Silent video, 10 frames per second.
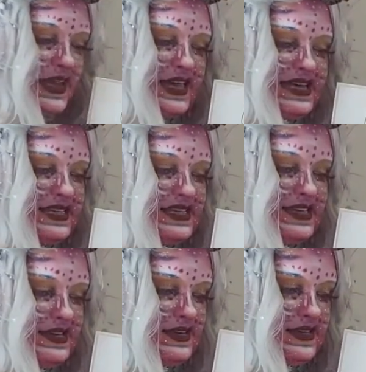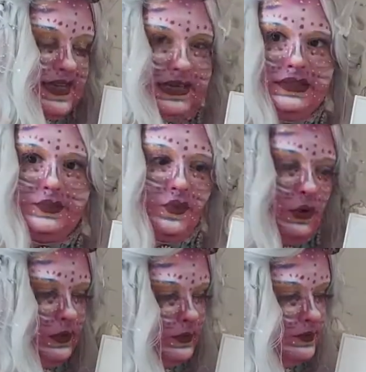Yes, says
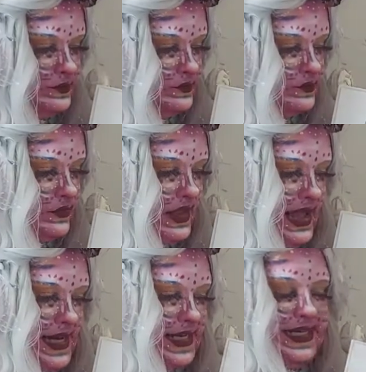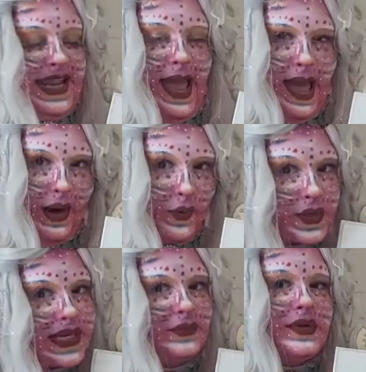Worm. Now,
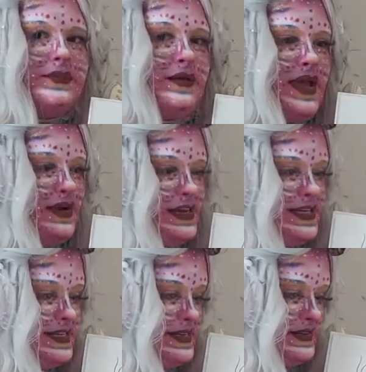can we be married?